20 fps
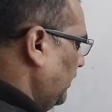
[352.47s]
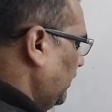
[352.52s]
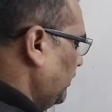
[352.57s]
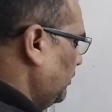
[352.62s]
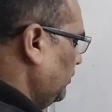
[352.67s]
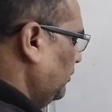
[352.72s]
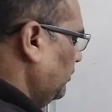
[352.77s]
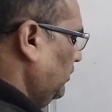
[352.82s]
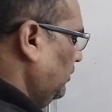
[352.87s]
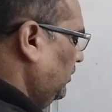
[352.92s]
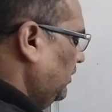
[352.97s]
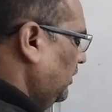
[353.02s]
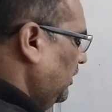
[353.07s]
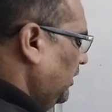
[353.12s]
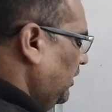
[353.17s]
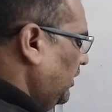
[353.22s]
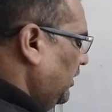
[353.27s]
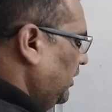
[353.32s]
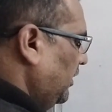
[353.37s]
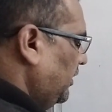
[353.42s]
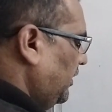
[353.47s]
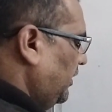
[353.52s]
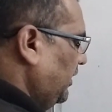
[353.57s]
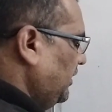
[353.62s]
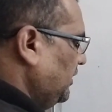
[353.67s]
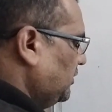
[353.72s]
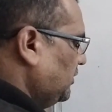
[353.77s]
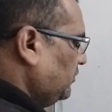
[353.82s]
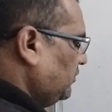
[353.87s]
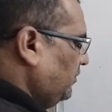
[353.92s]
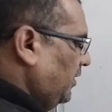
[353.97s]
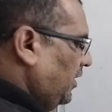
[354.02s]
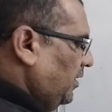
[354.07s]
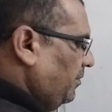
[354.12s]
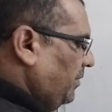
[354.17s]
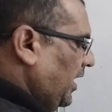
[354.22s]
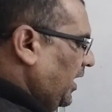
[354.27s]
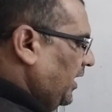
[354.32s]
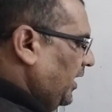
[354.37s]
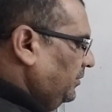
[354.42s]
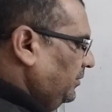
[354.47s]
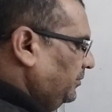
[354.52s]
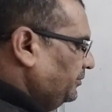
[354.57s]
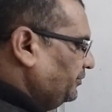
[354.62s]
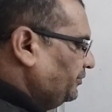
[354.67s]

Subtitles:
to d square by